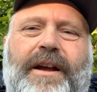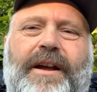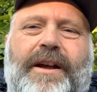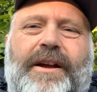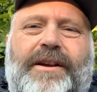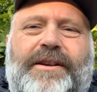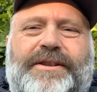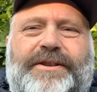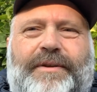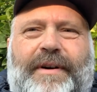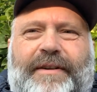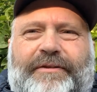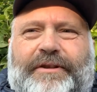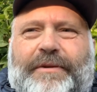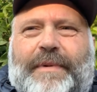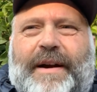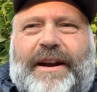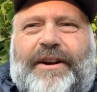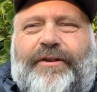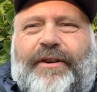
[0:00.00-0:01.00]
So after
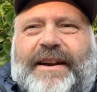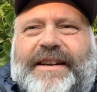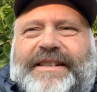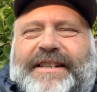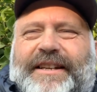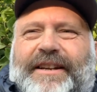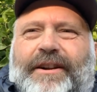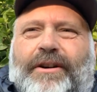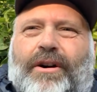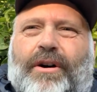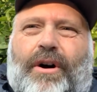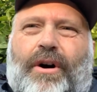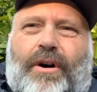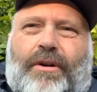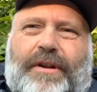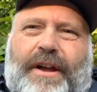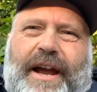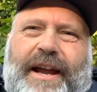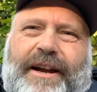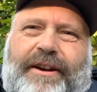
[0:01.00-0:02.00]
my crazy
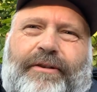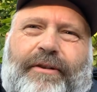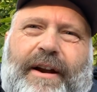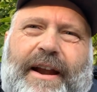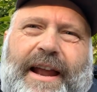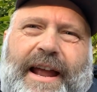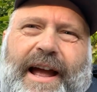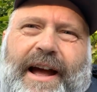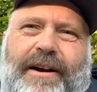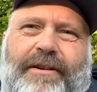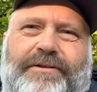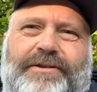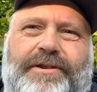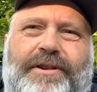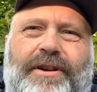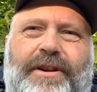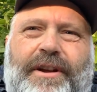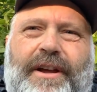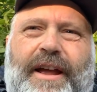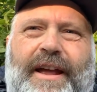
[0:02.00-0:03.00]
all-night Greyhound
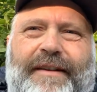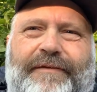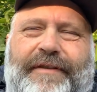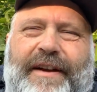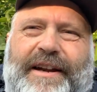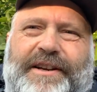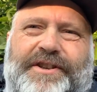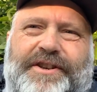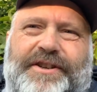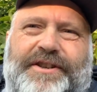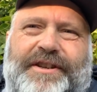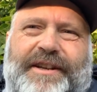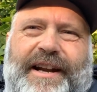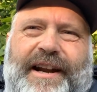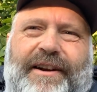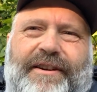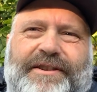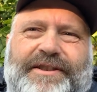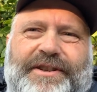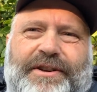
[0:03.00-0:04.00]
adventure to
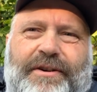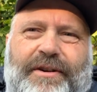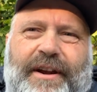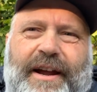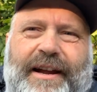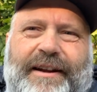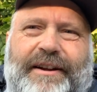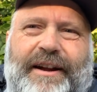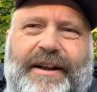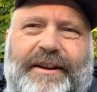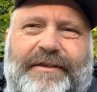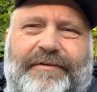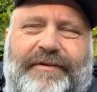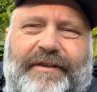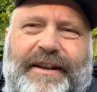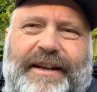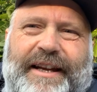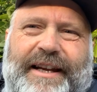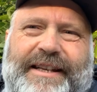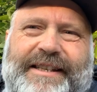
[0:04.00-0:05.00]
Arizona, I got to
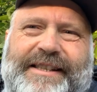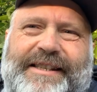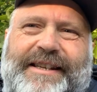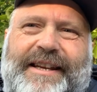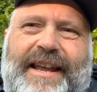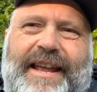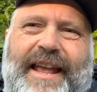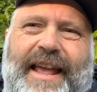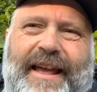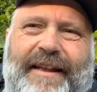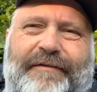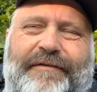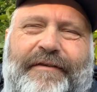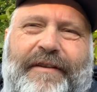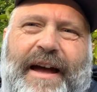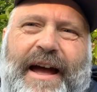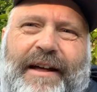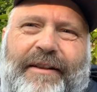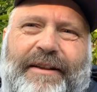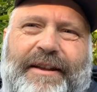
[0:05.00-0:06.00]
Phoenix, and
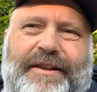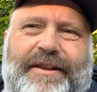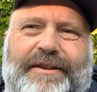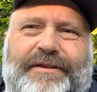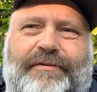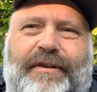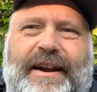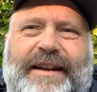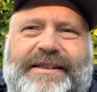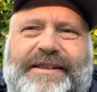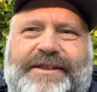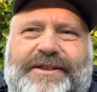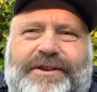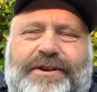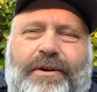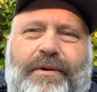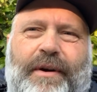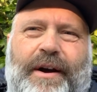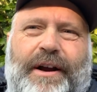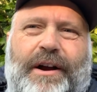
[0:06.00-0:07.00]
finally the race is
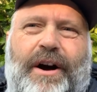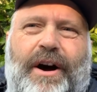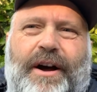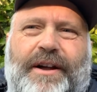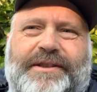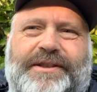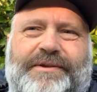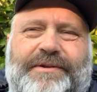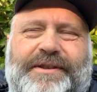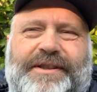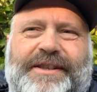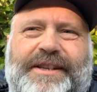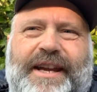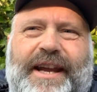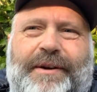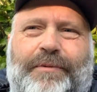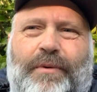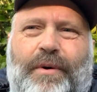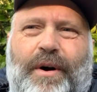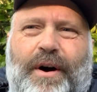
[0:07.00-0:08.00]
going on. So it's
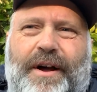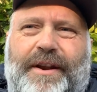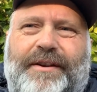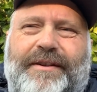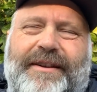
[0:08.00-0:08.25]
day one.